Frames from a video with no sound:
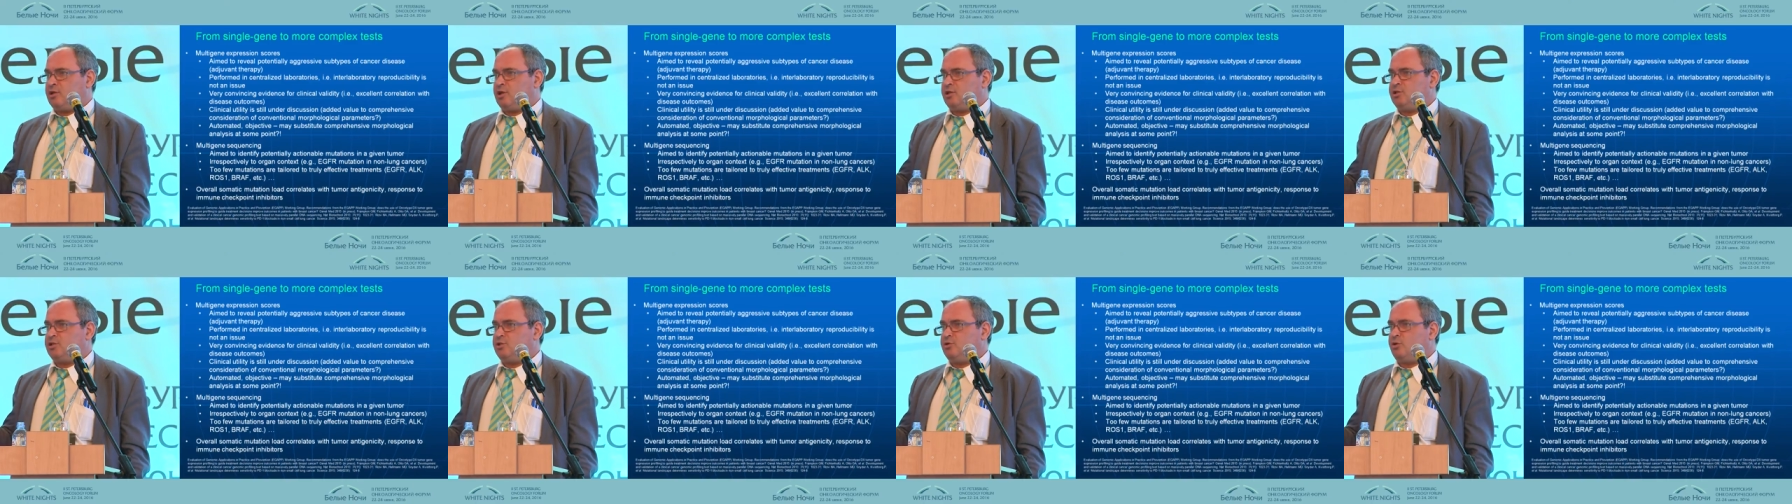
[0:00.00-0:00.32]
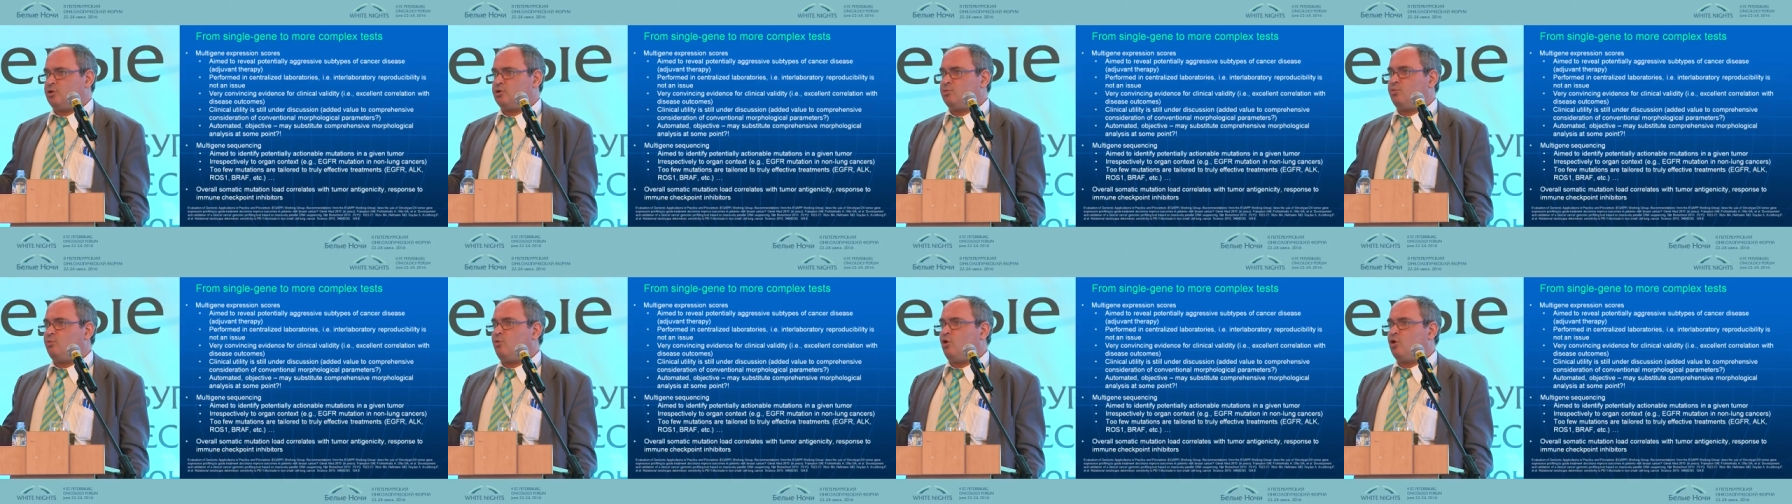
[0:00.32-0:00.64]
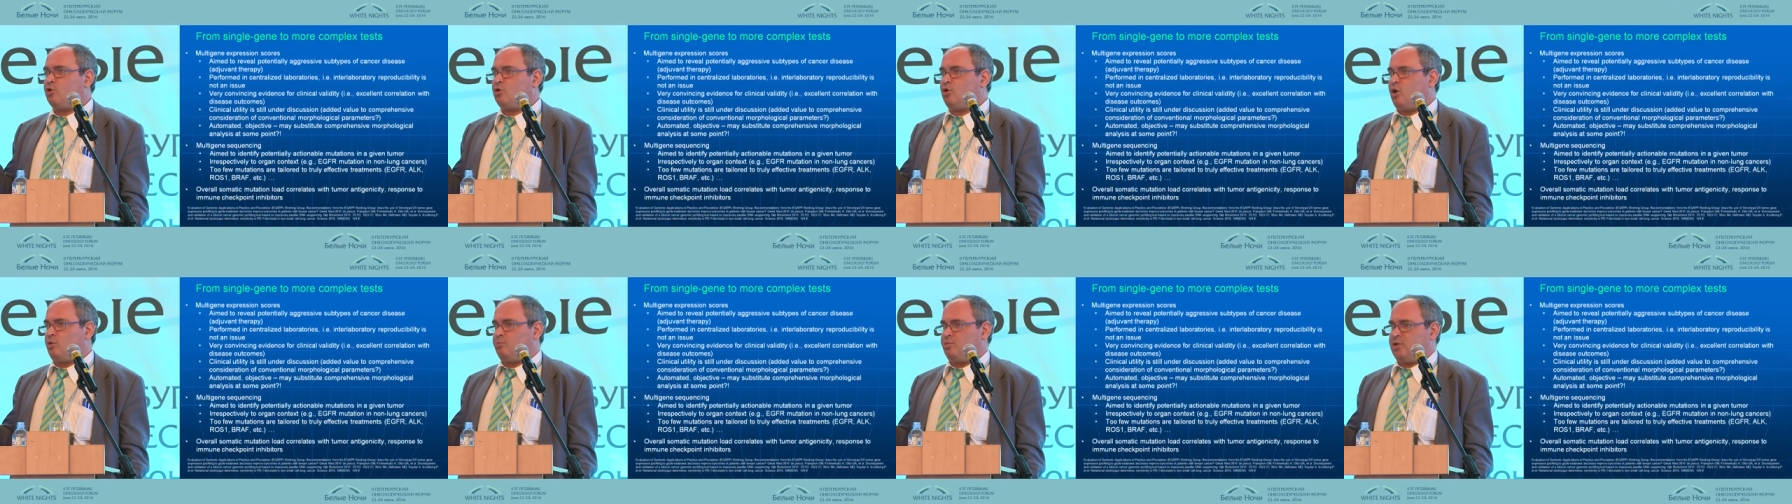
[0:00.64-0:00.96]
concern
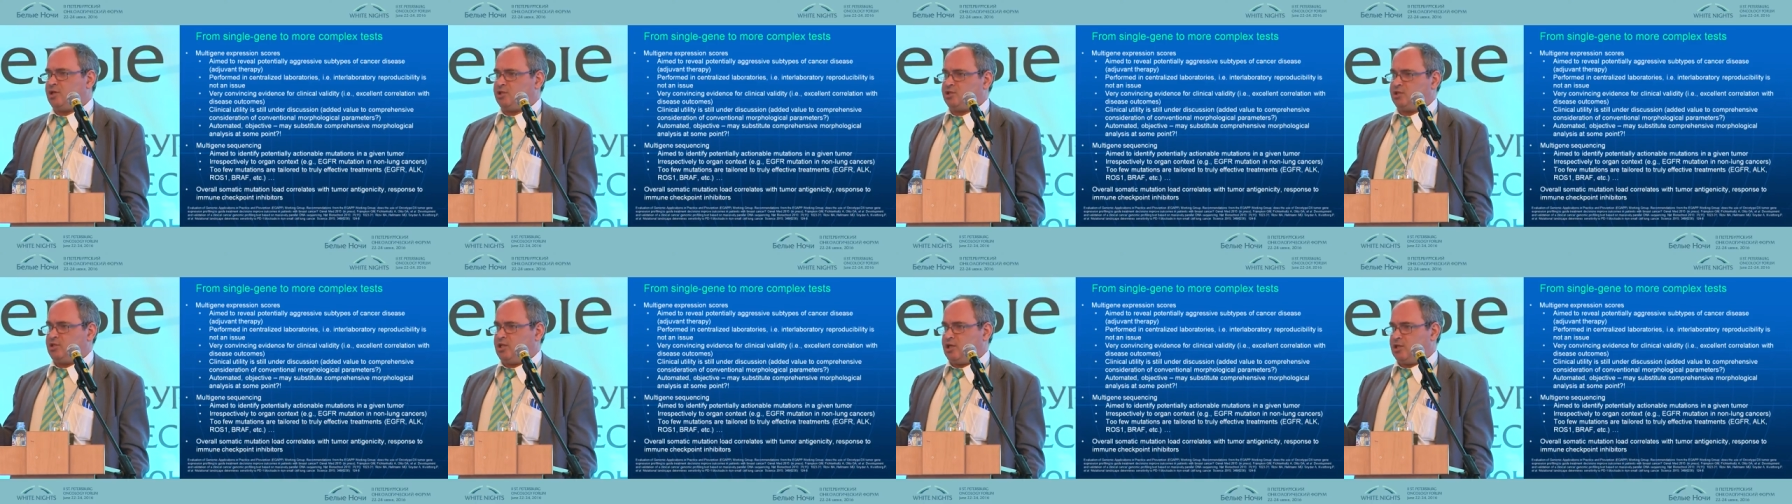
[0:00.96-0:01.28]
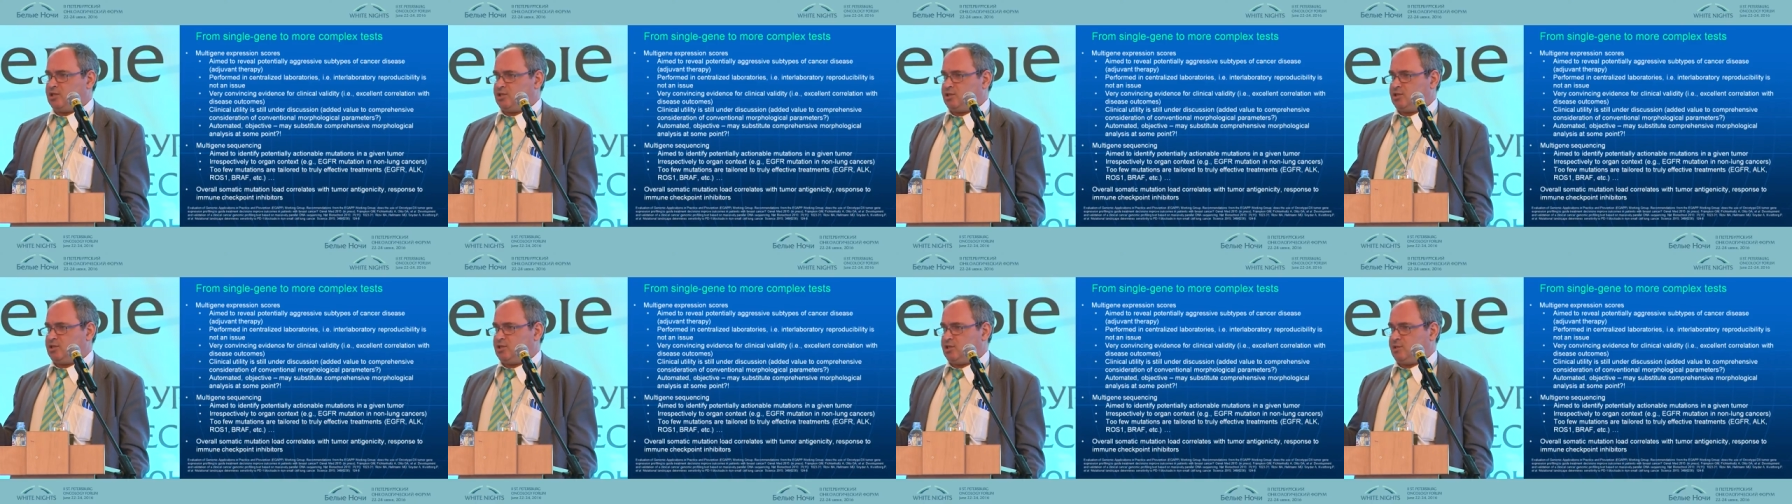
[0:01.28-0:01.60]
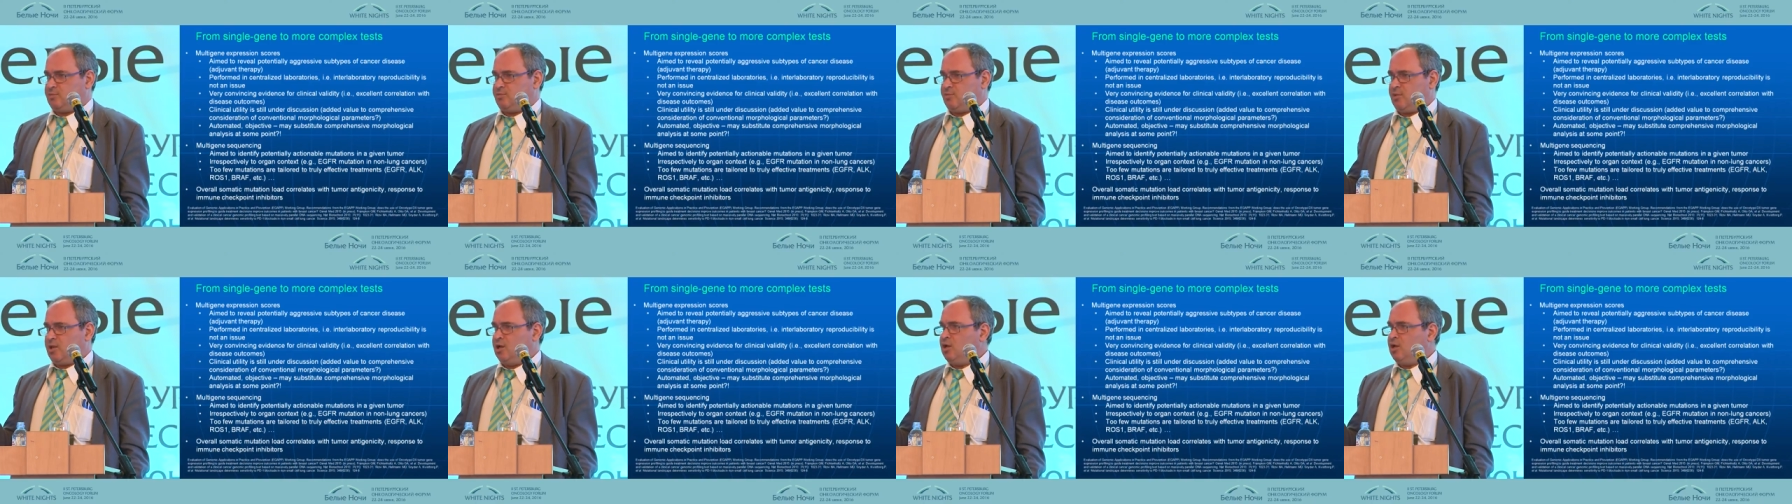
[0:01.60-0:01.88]
more complex tests.